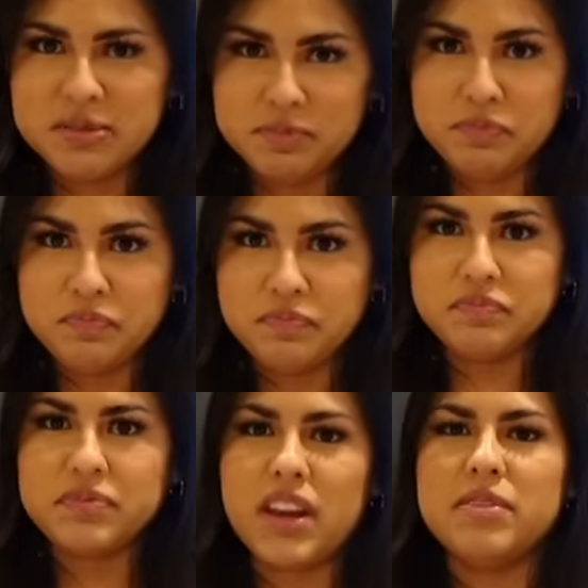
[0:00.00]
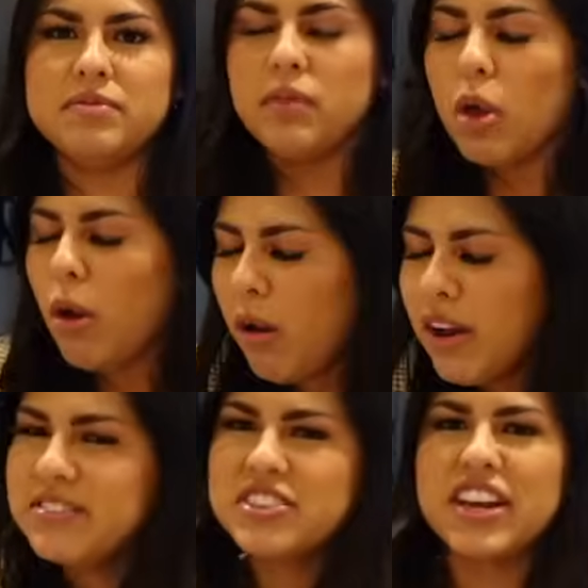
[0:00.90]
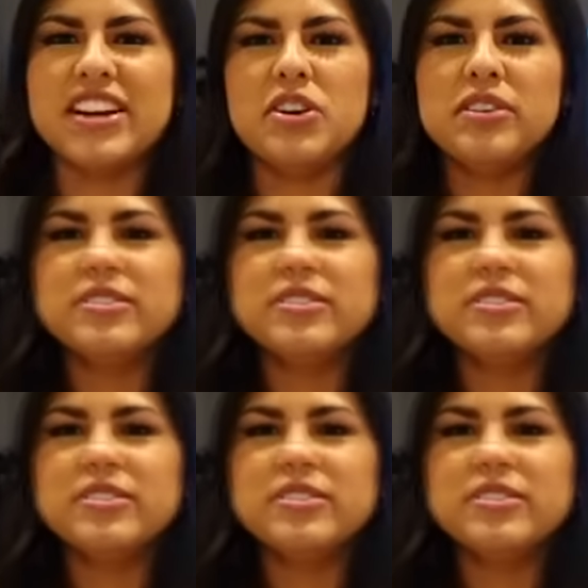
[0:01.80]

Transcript: Throw up. How does that